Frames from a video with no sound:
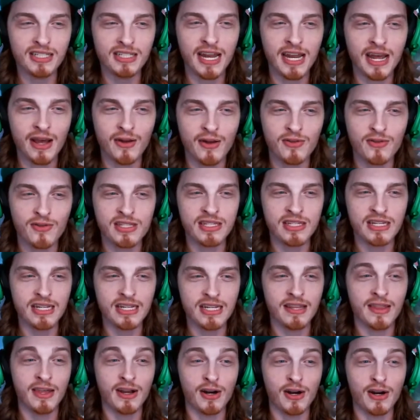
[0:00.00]
announced
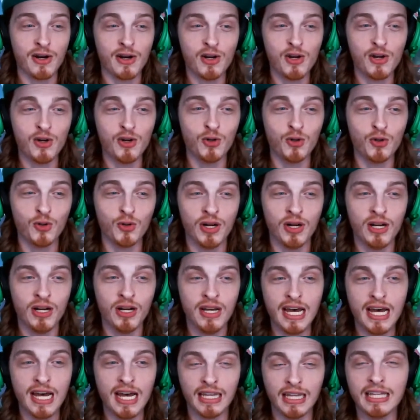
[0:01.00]
their new
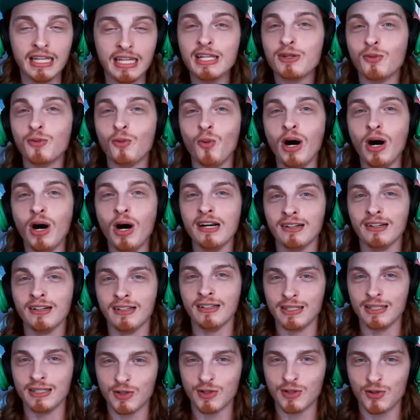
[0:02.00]
Elite
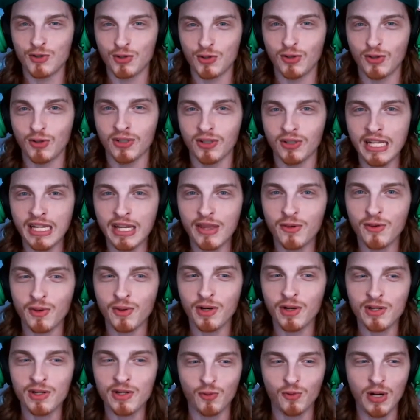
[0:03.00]
wireless controller at
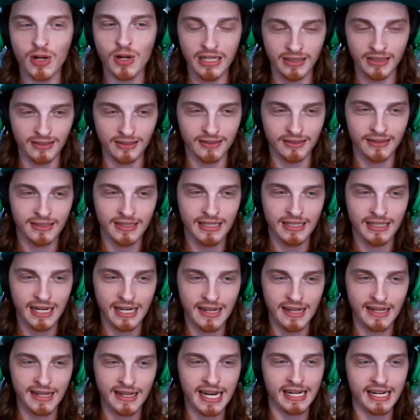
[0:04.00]
E3 as well,
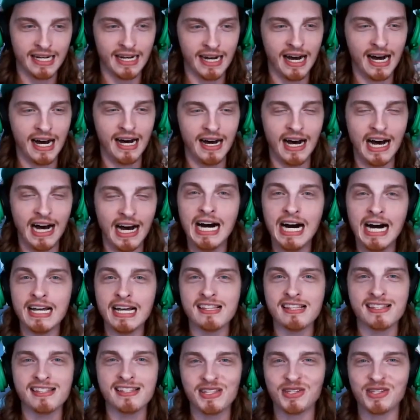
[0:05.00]
and they had a hot
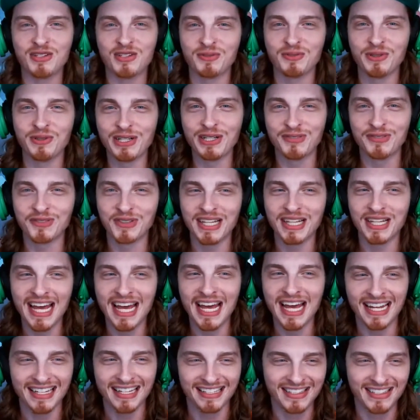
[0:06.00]
sizzle reel for
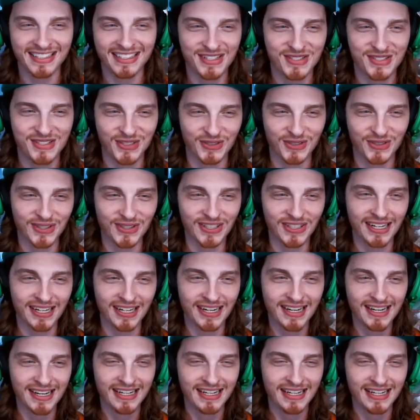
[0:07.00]
that controller.